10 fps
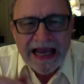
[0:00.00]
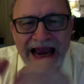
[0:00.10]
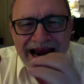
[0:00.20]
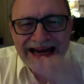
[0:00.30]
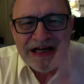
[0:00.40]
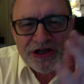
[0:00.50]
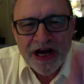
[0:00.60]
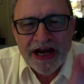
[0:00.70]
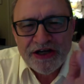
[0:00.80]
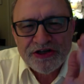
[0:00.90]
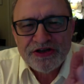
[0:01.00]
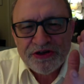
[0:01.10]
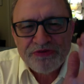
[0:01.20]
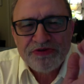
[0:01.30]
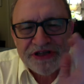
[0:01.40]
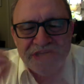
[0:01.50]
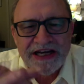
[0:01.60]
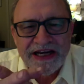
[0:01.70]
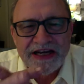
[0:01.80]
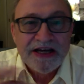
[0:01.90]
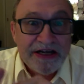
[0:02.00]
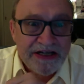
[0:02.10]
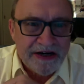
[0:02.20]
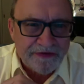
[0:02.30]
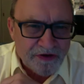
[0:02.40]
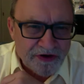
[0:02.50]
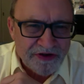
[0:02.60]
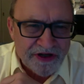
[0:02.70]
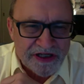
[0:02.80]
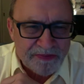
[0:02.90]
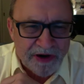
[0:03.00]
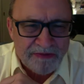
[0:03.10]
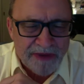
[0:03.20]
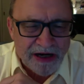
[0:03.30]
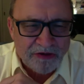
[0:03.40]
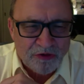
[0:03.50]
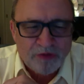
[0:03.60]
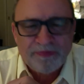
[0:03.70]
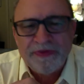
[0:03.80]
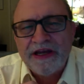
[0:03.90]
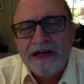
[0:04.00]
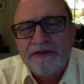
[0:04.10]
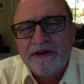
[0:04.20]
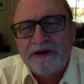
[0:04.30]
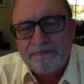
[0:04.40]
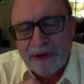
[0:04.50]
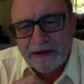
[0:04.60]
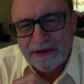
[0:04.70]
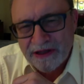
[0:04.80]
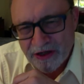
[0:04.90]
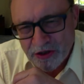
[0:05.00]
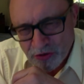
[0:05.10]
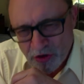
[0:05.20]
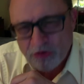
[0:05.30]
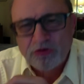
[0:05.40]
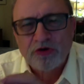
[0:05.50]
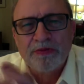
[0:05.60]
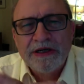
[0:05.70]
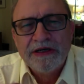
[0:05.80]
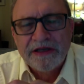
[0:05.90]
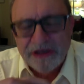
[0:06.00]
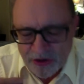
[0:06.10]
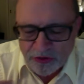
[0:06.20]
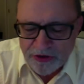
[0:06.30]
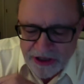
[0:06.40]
any changes you see different in the experimental group than in the control group is due to the